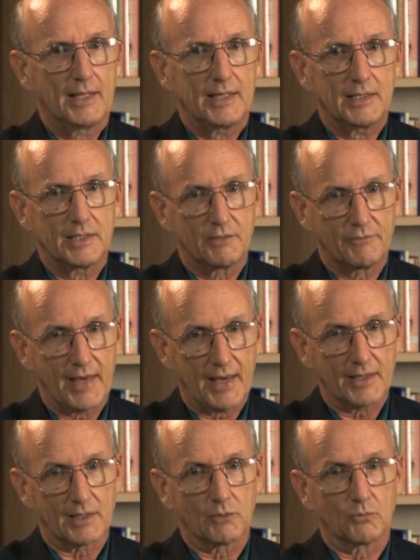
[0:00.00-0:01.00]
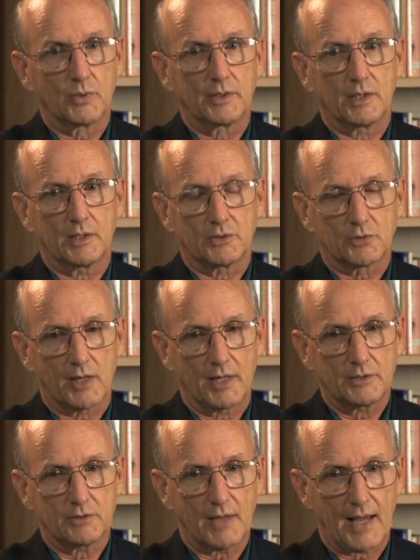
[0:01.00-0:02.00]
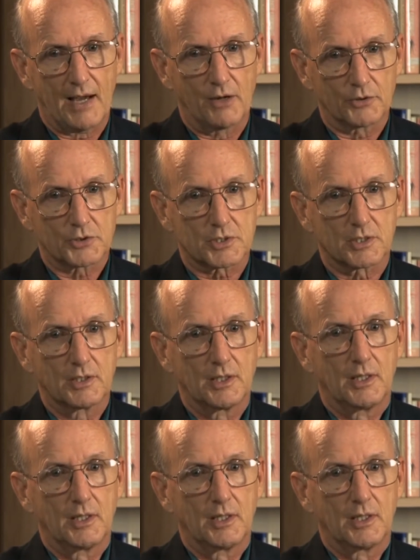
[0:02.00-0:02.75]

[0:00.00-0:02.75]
In Nevada, when they tried to oust